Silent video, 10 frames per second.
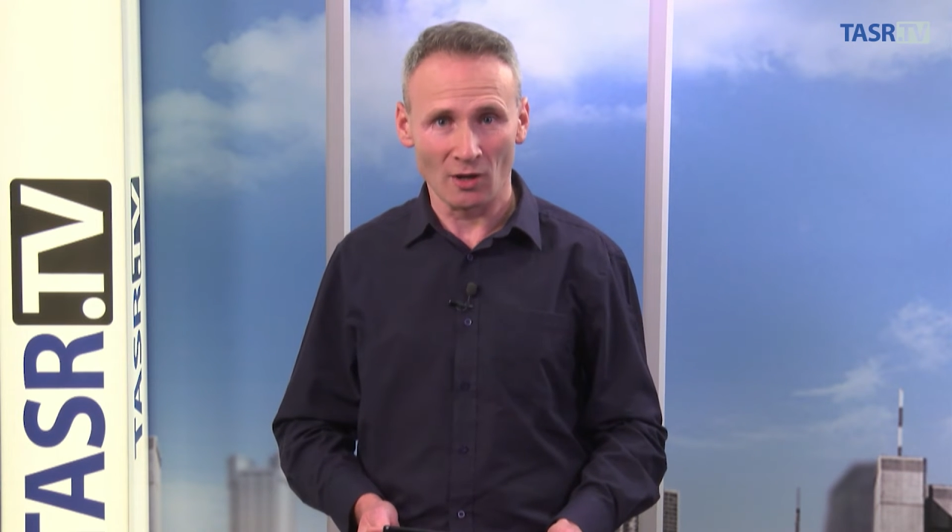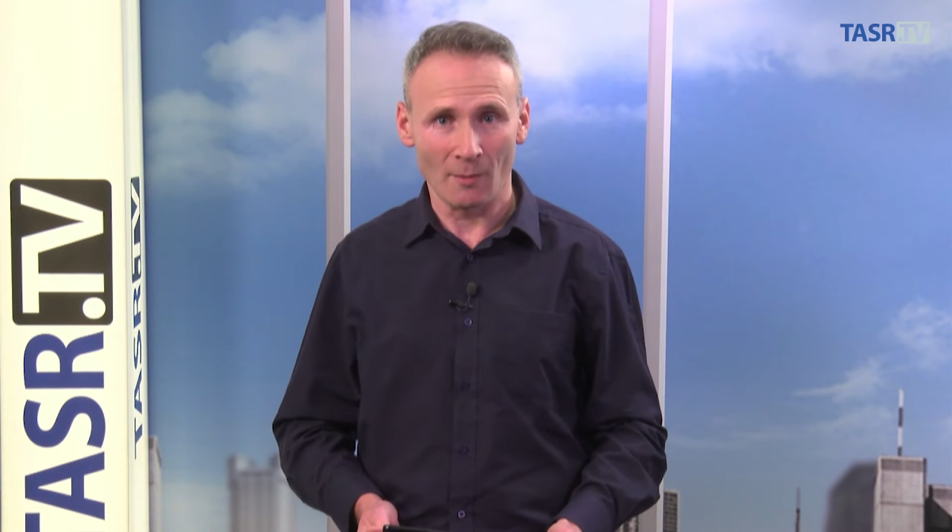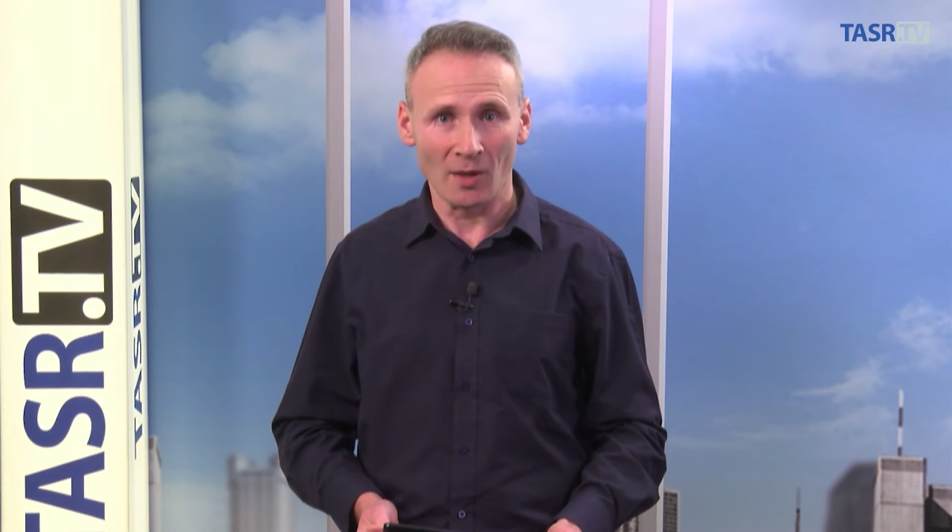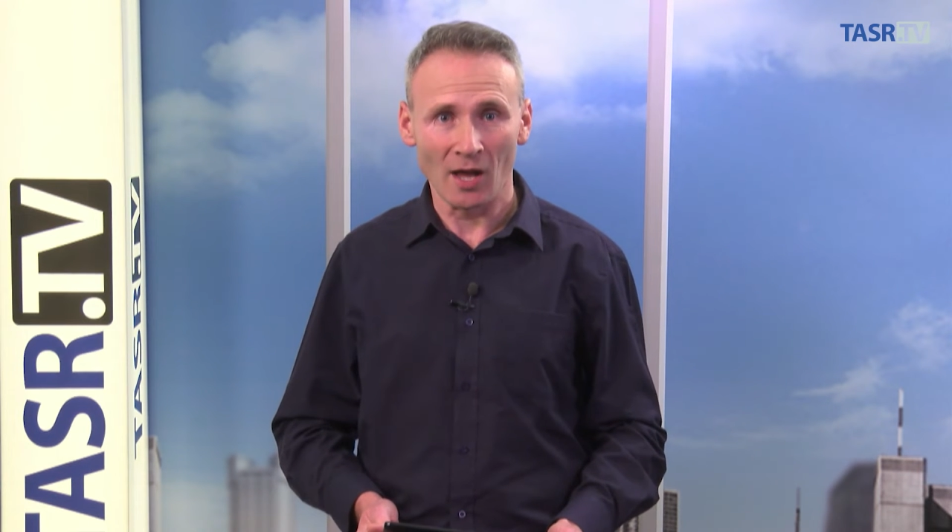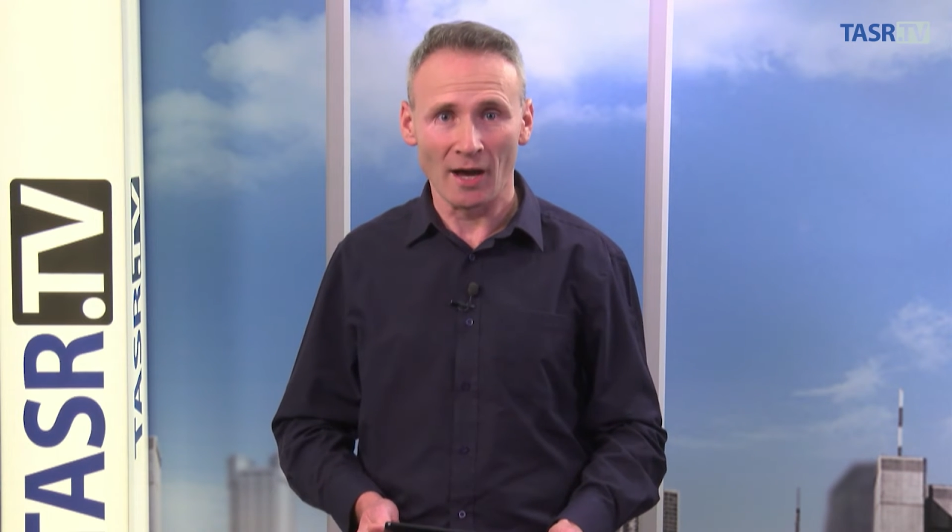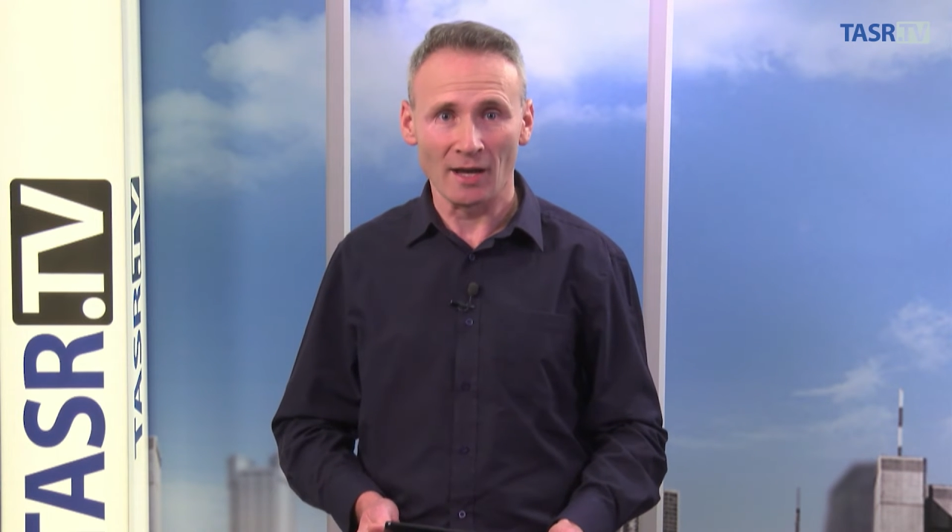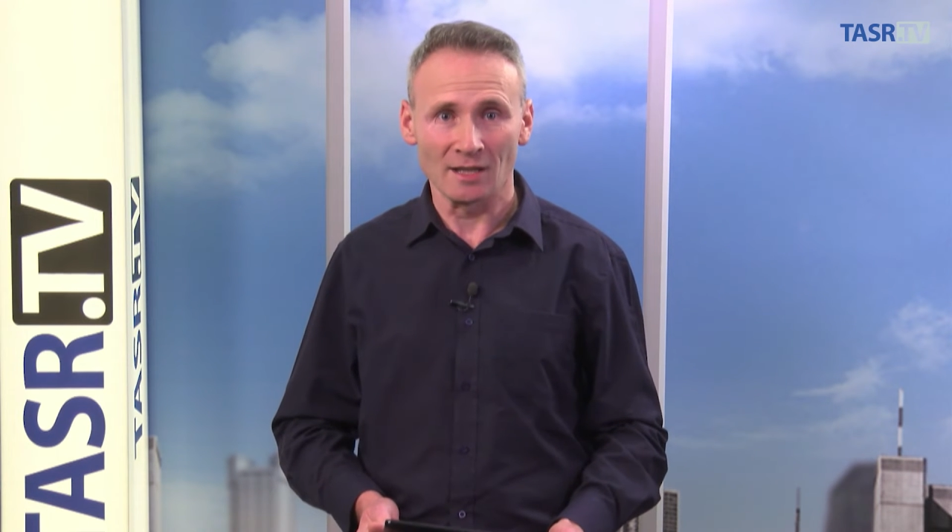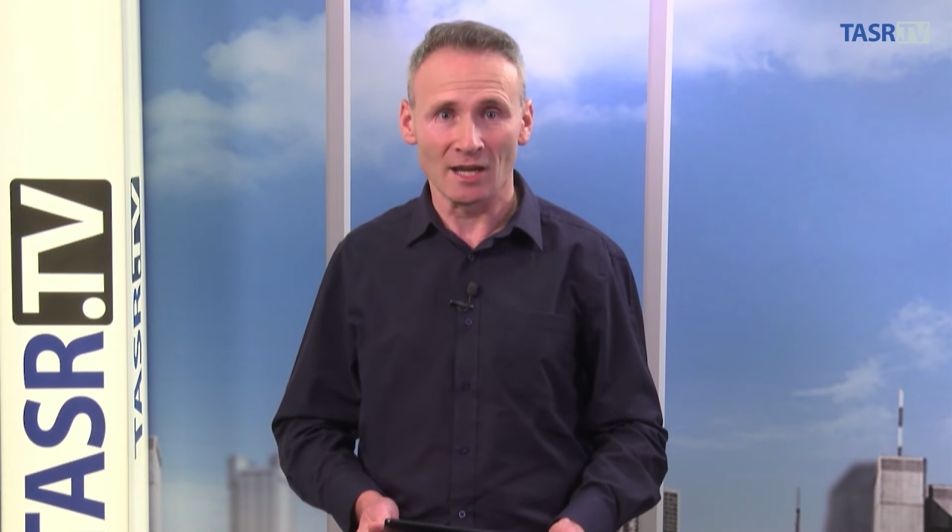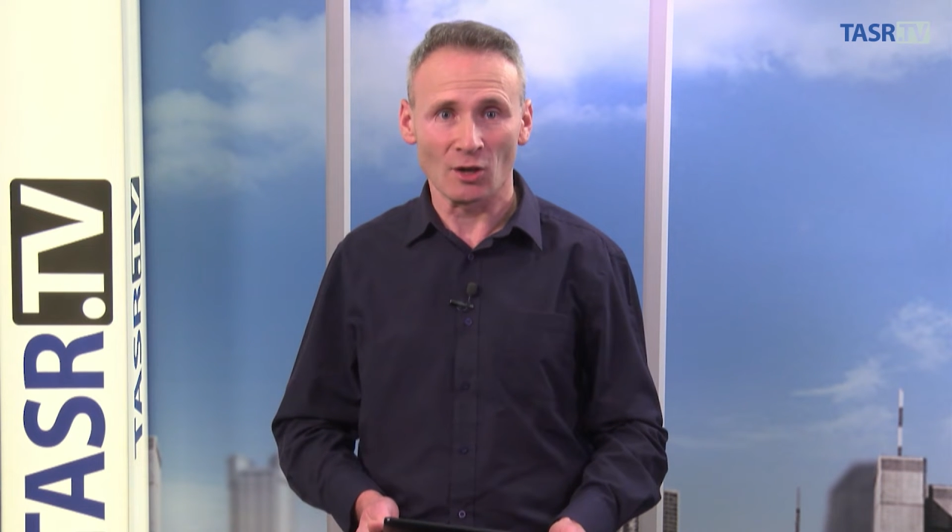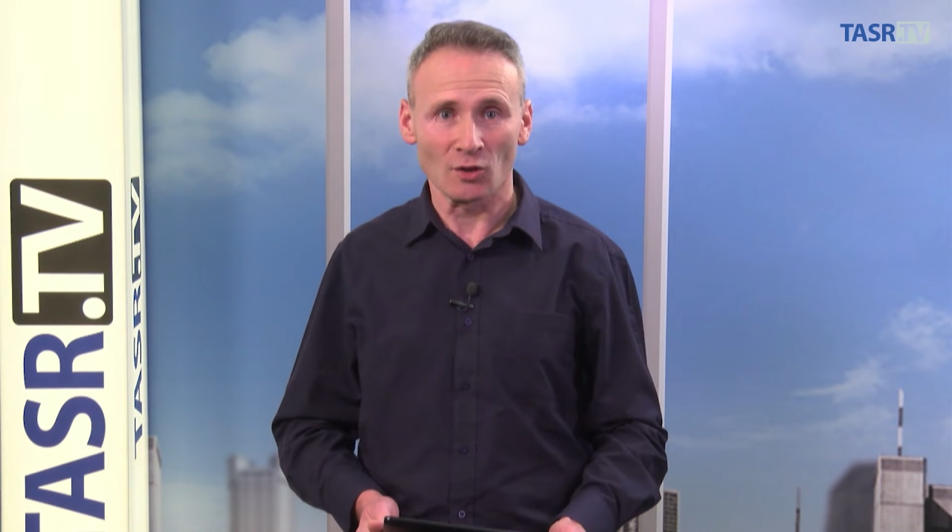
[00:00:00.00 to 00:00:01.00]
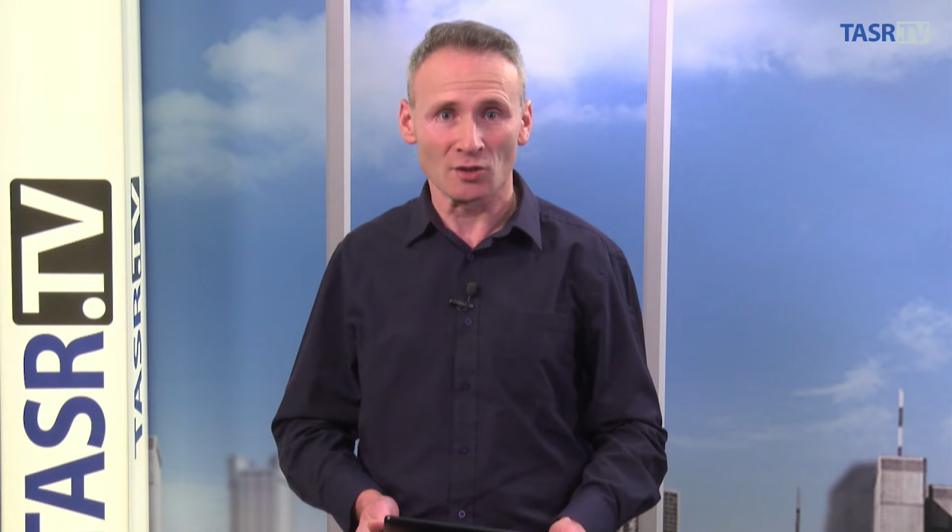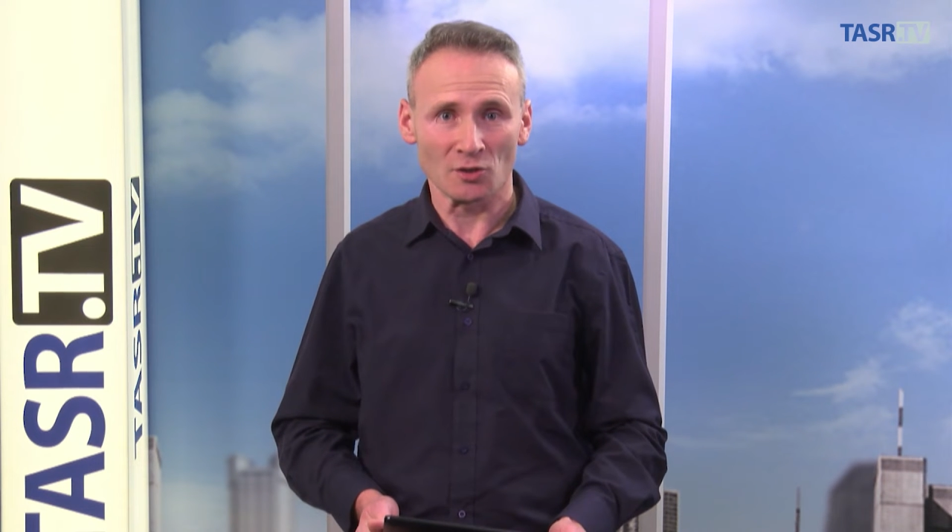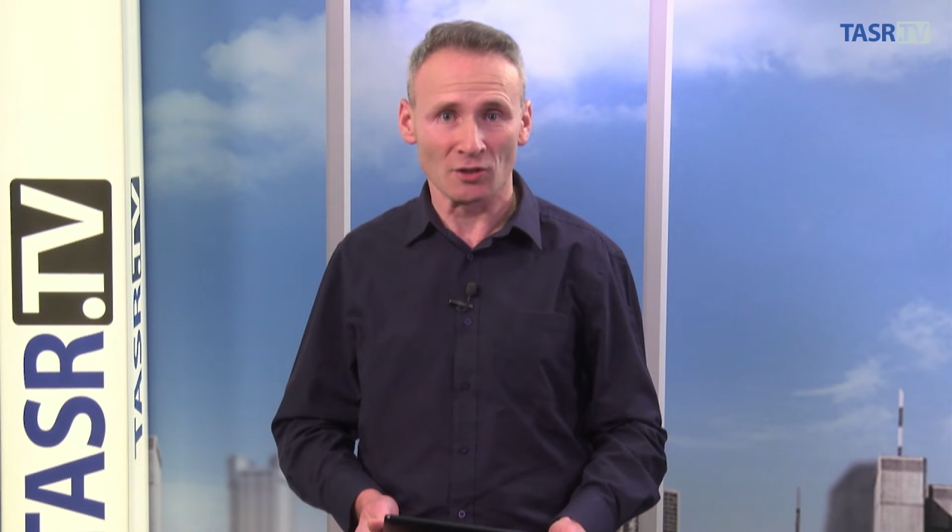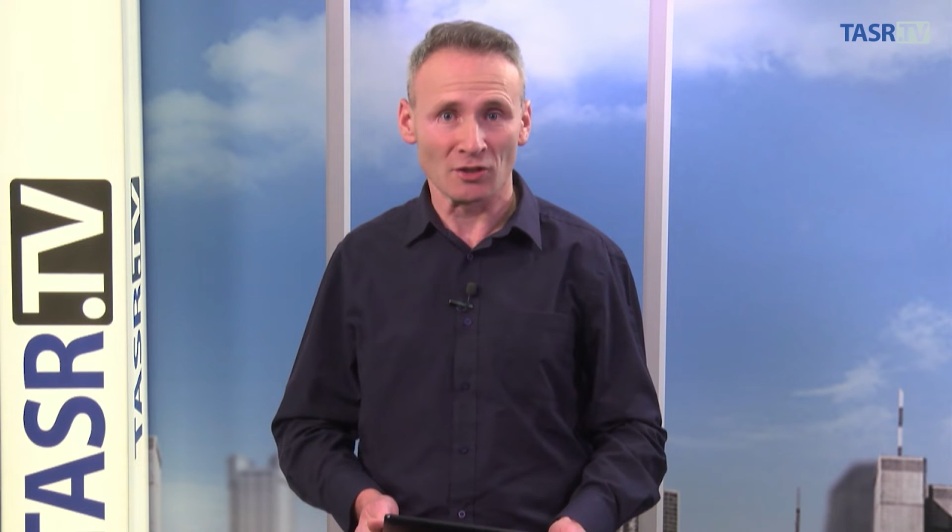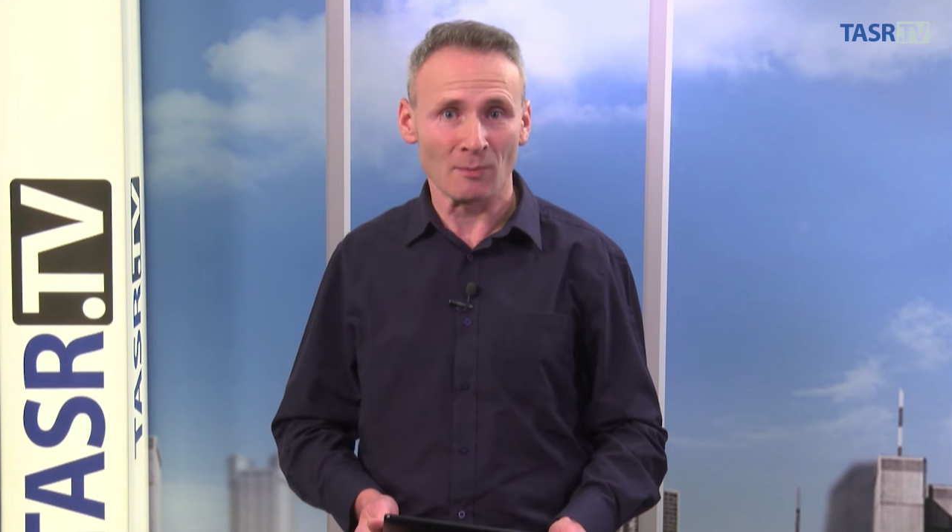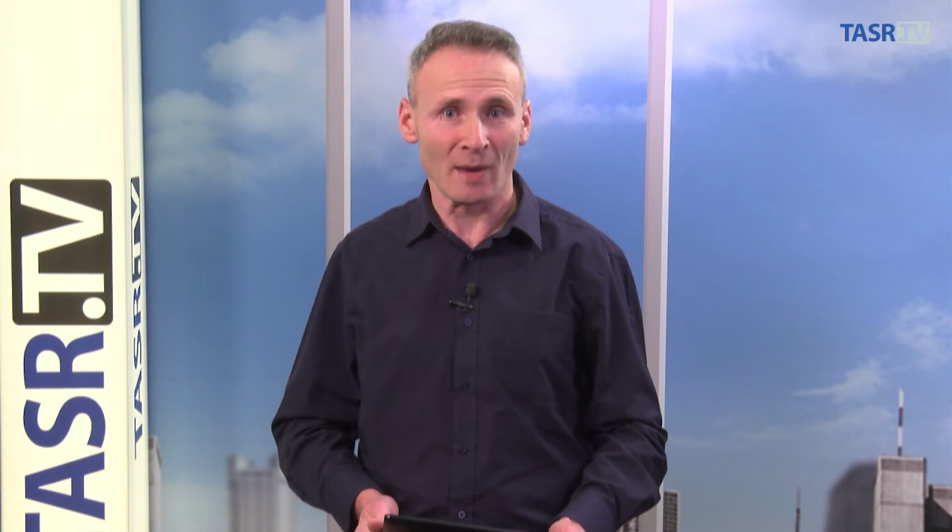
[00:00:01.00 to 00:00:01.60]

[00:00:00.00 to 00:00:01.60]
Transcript: to apply the conditionality